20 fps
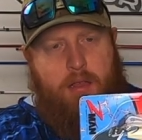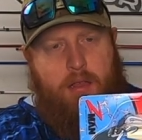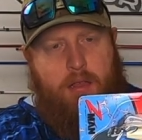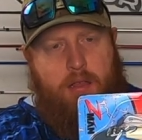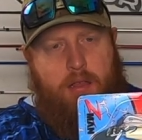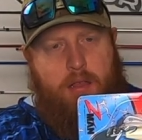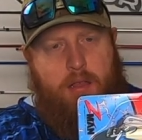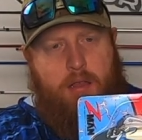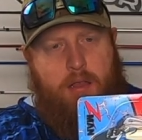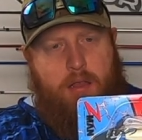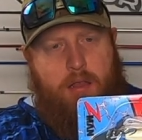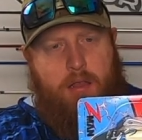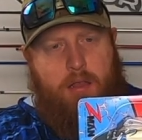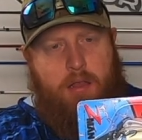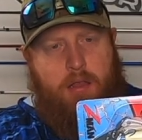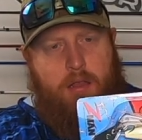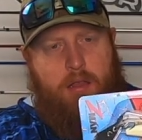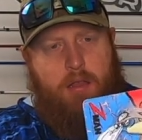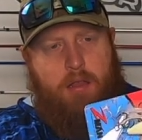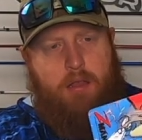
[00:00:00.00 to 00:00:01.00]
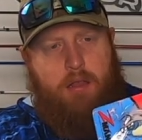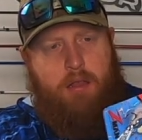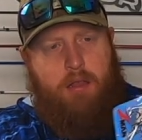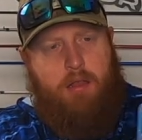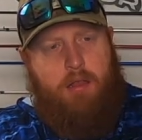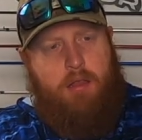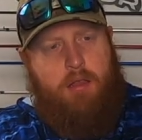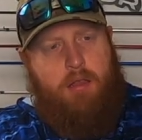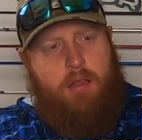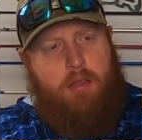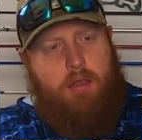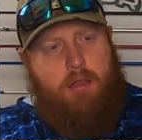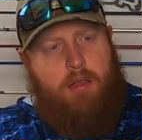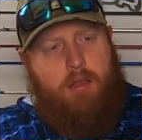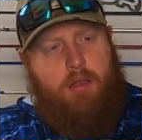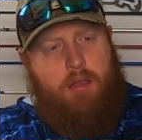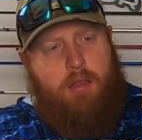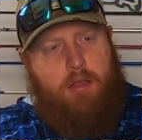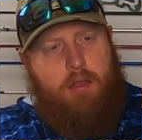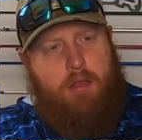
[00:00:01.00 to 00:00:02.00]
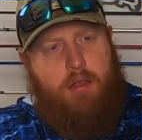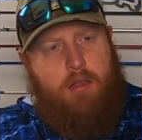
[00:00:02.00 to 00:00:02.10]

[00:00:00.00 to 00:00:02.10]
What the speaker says: (silence)